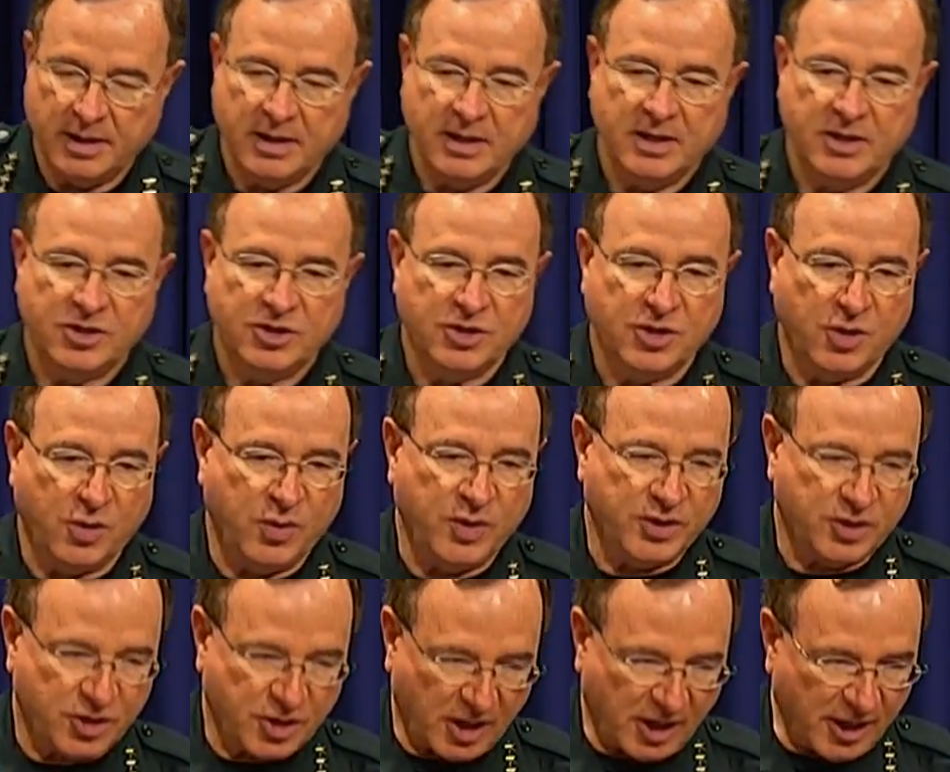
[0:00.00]
So
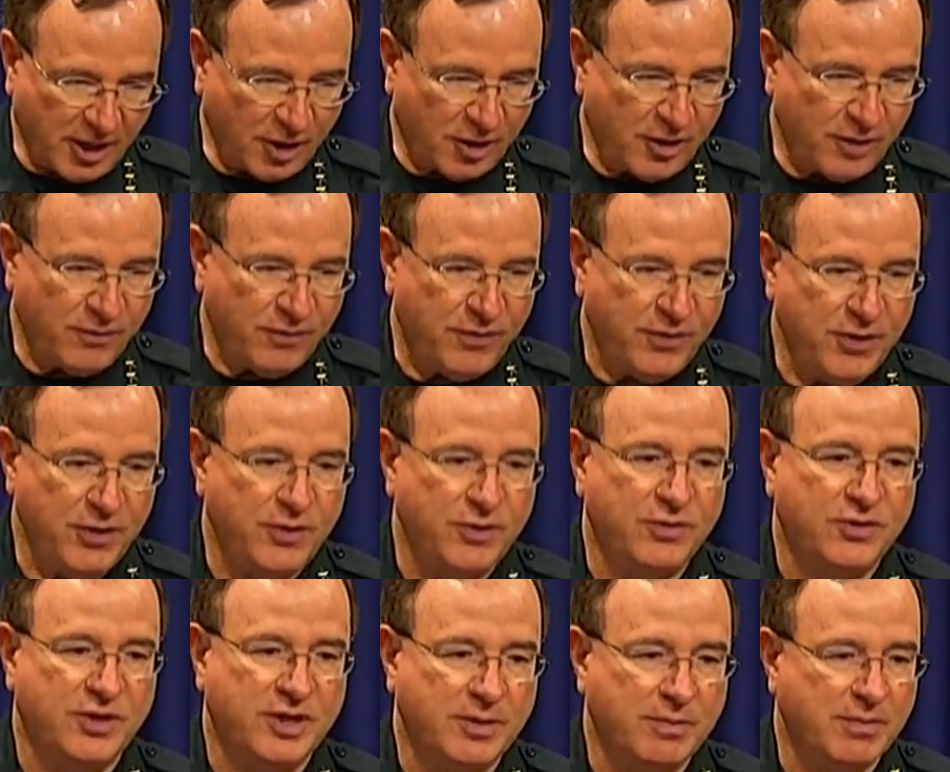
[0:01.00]
it's a little
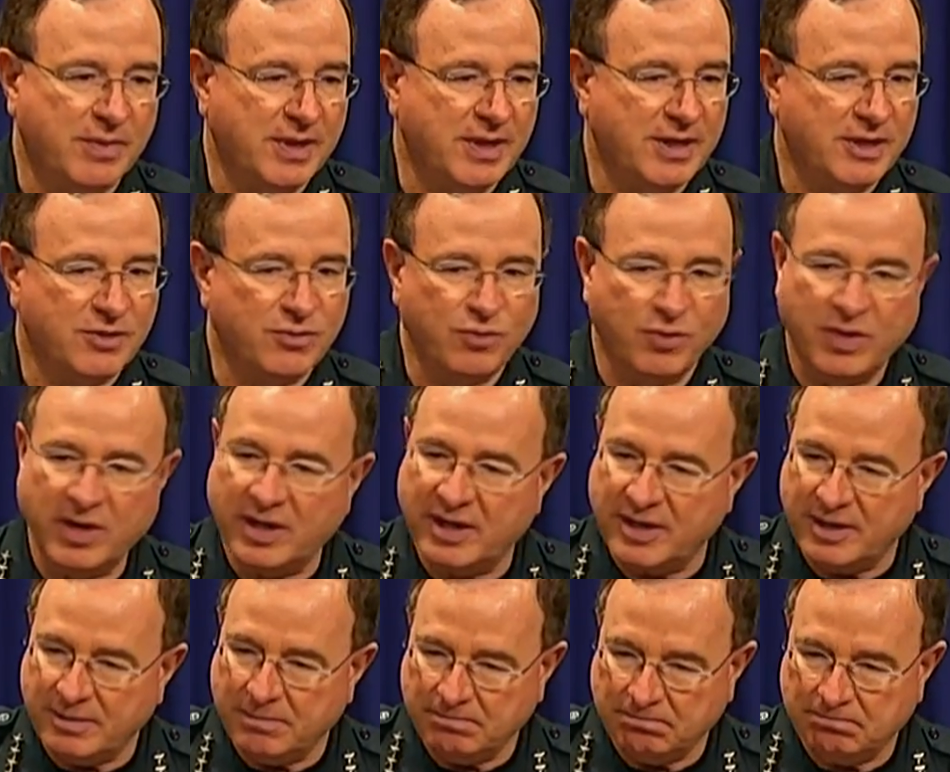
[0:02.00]
confusing, but it's really
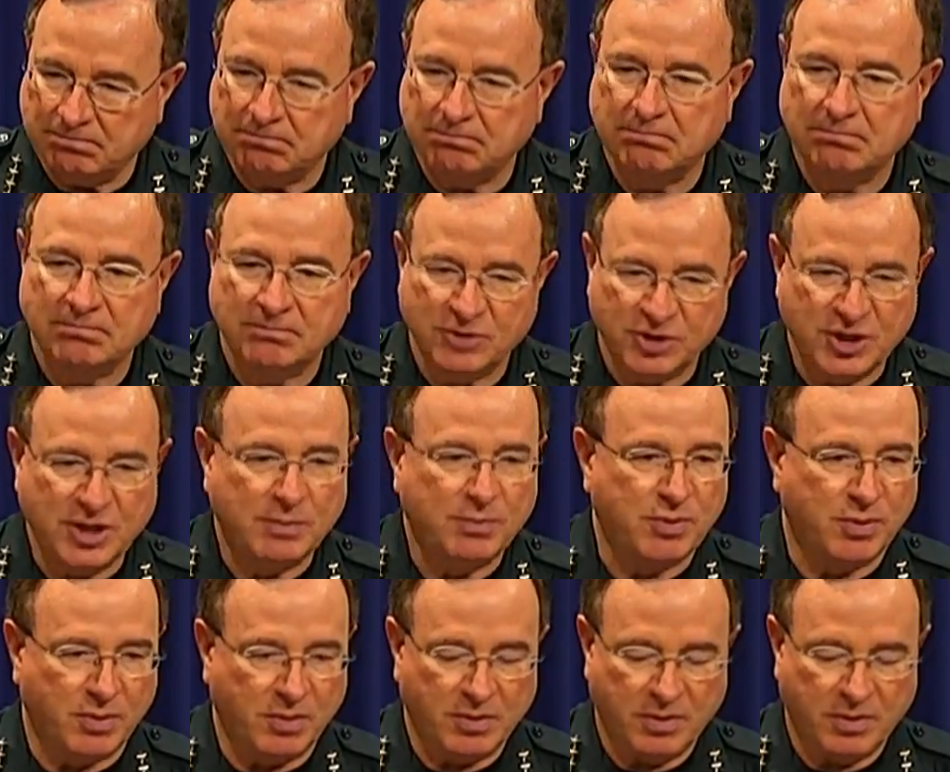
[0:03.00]
simple.